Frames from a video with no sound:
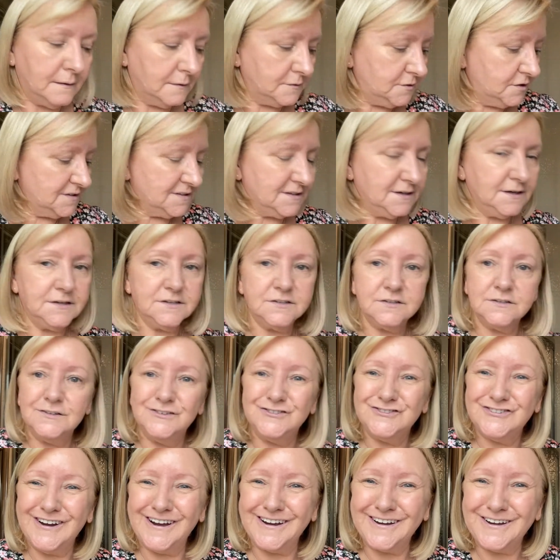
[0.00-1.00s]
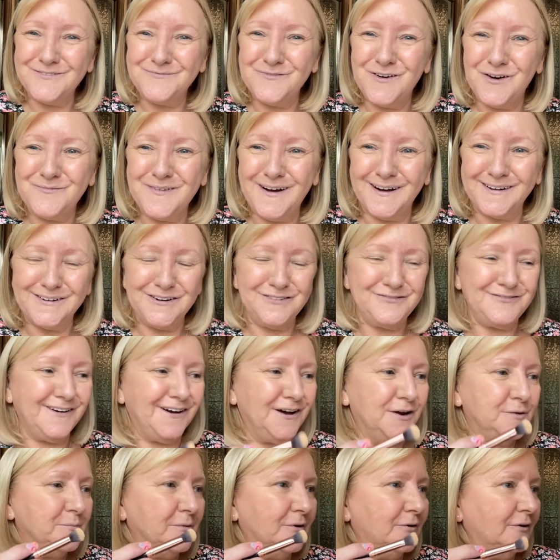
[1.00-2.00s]
Just need to check in my
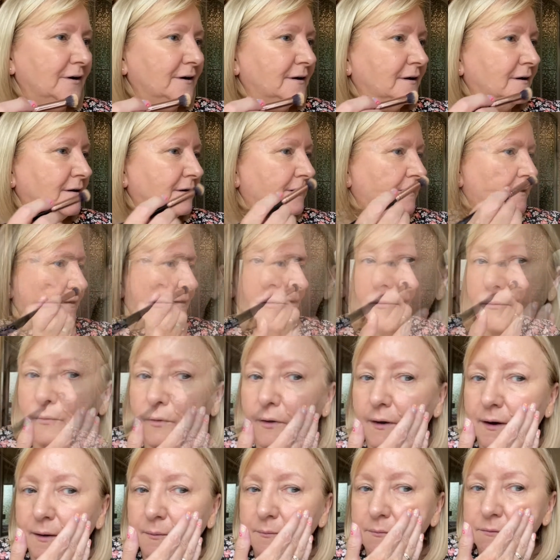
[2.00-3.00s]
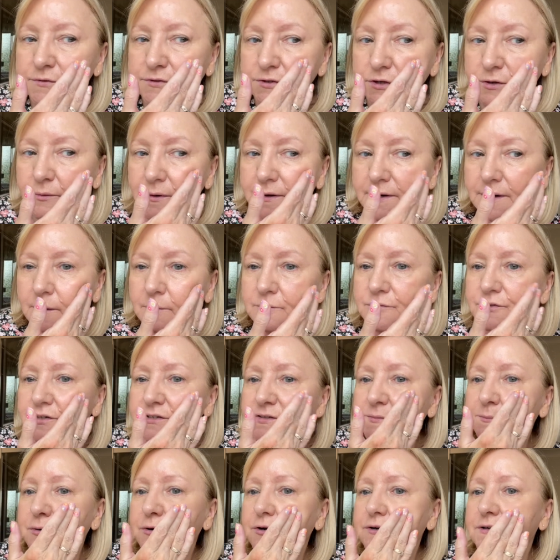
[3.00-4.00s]
magnifying mirror. What I'm doing, I'm
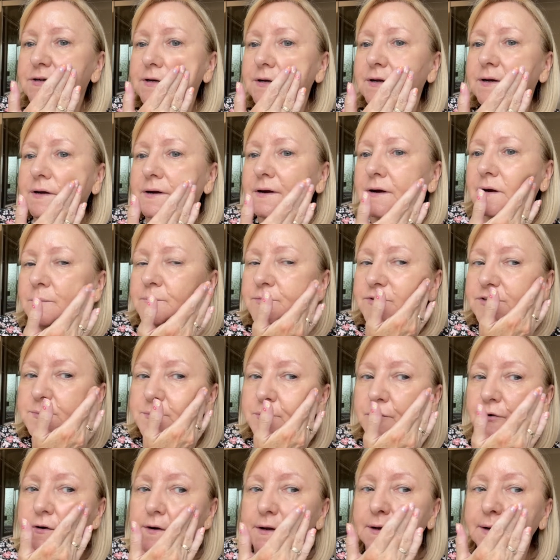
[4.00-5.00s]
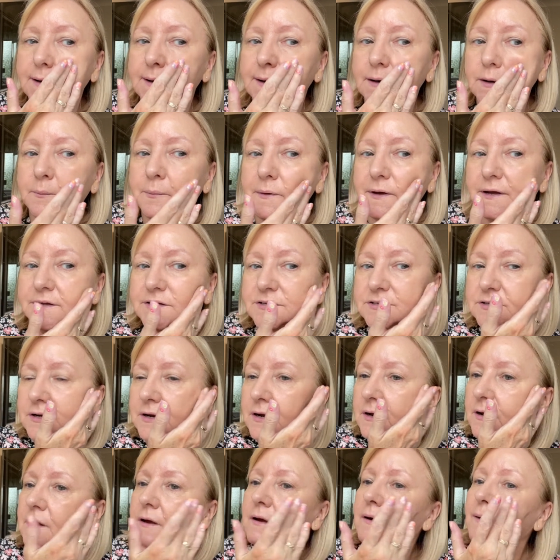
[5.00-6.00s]
just putting a little bit
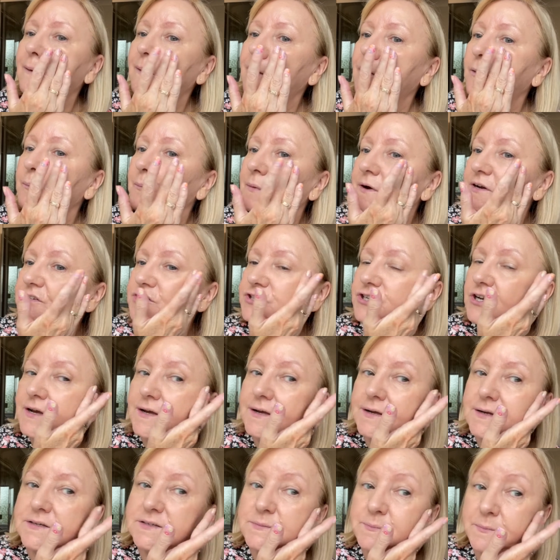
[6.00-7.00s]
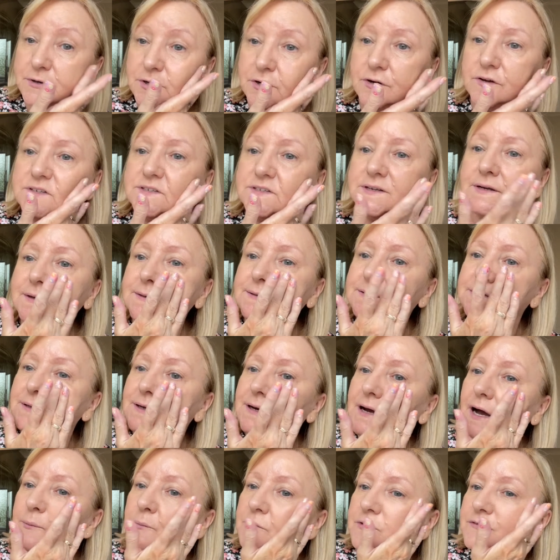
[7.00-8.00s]
on my cheeks because it is the
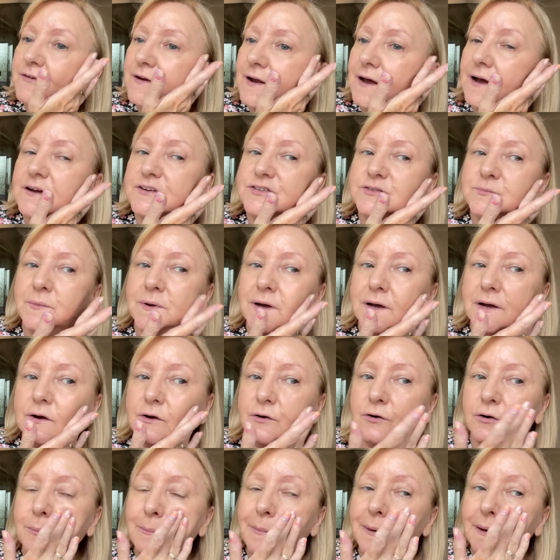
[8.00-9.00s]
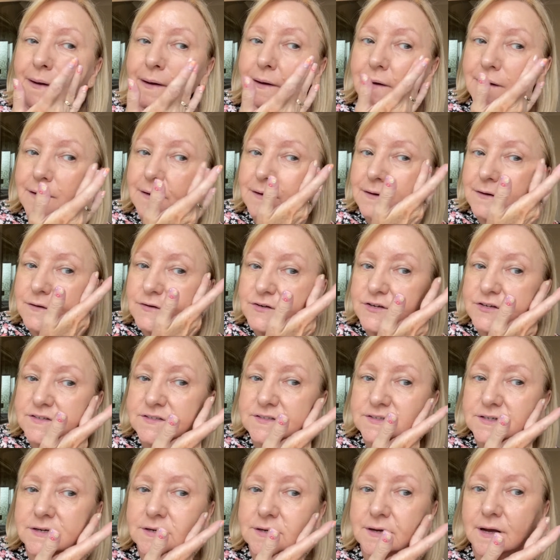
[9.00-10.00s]
camouflage makeup,
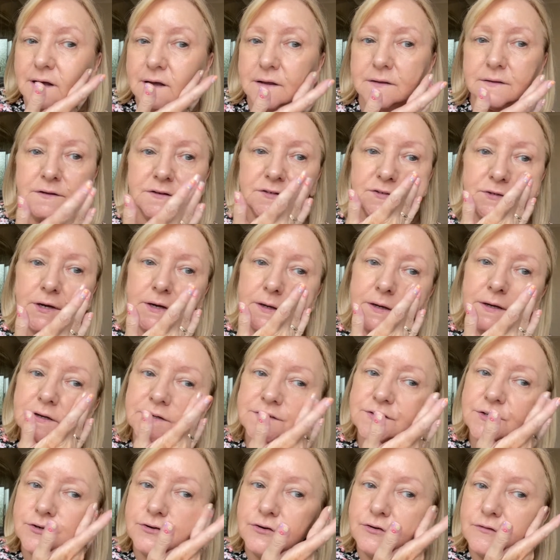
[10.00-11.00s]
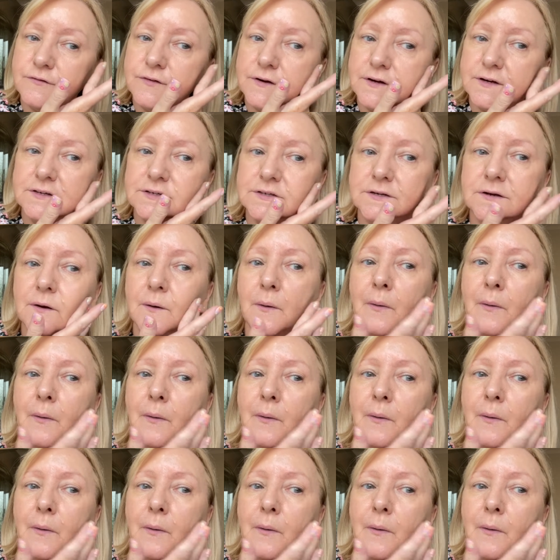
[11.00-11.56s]
just to get the cheeks covered.